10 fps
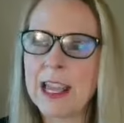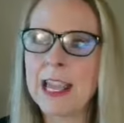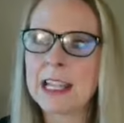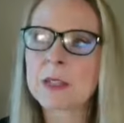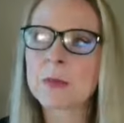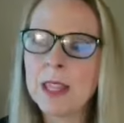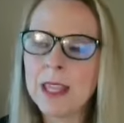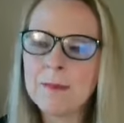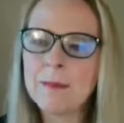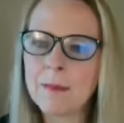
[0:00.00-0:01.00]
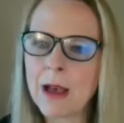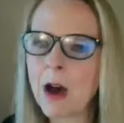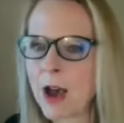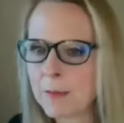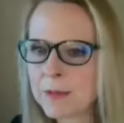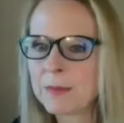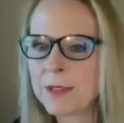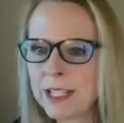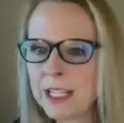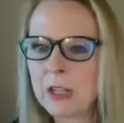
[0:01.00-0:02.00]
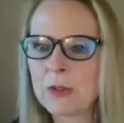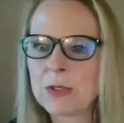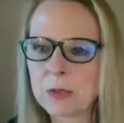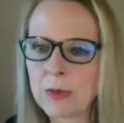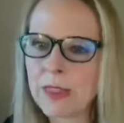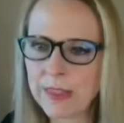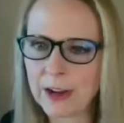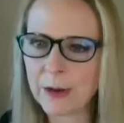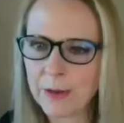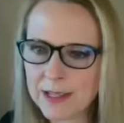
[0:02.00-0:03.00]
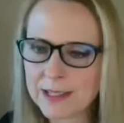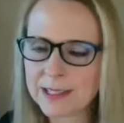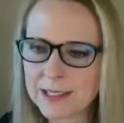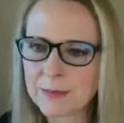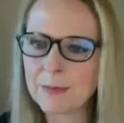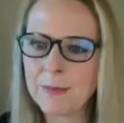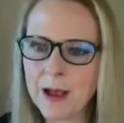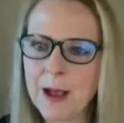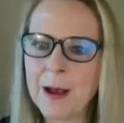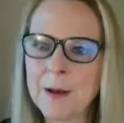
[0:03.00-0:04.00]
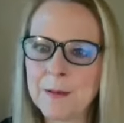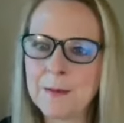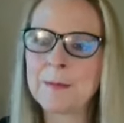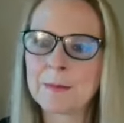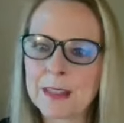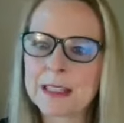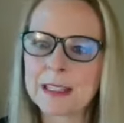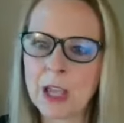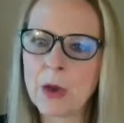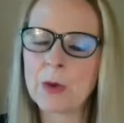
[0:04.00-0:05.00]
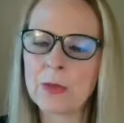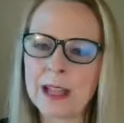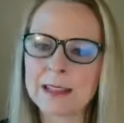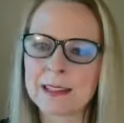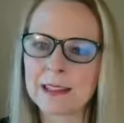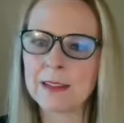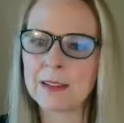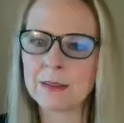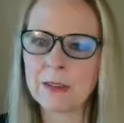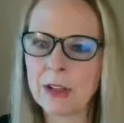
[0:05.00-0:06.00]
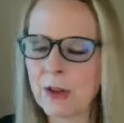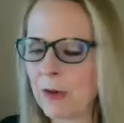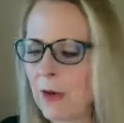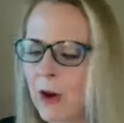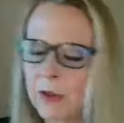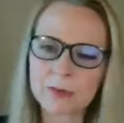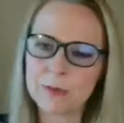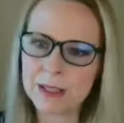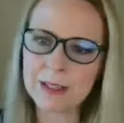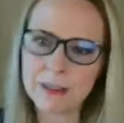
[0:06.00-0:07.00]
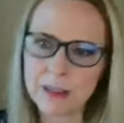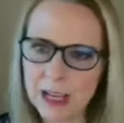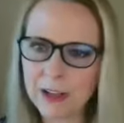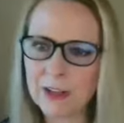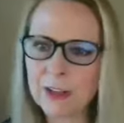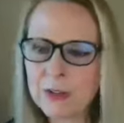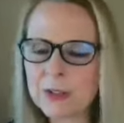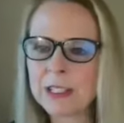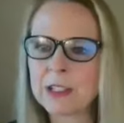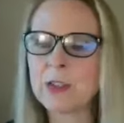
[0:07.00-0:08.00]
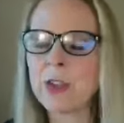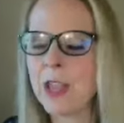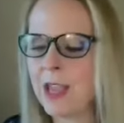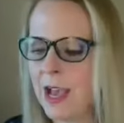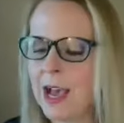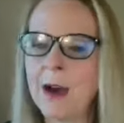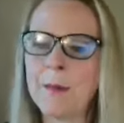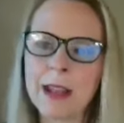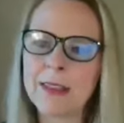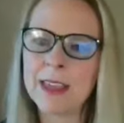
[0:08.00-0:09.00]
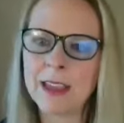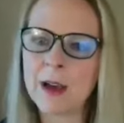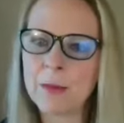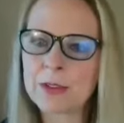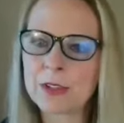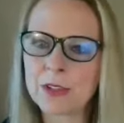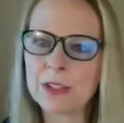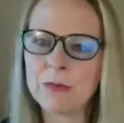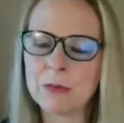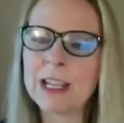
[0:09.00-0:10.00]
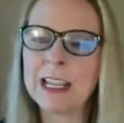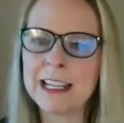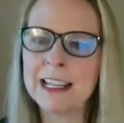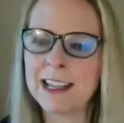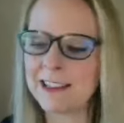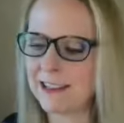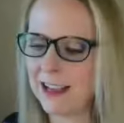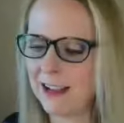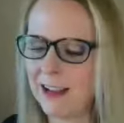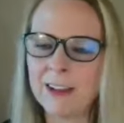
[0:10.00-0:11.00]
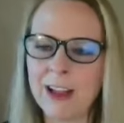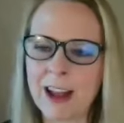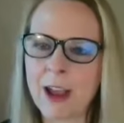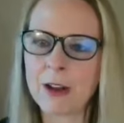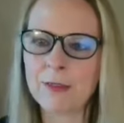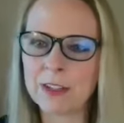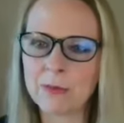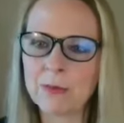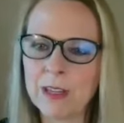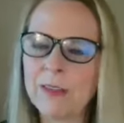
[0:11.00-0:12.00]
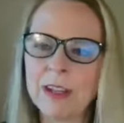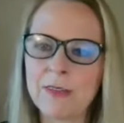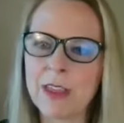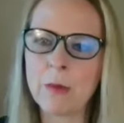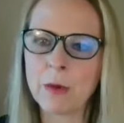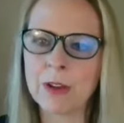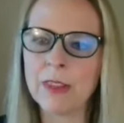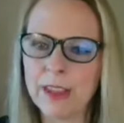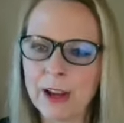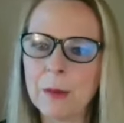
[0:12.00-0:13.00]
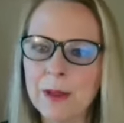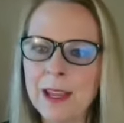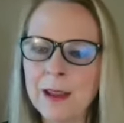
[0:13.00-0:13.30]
It's really optimally used with a therapist. So that's the, ultimate usage. But I think couples could read it and get a lot out of it, even if they weren't in therapy.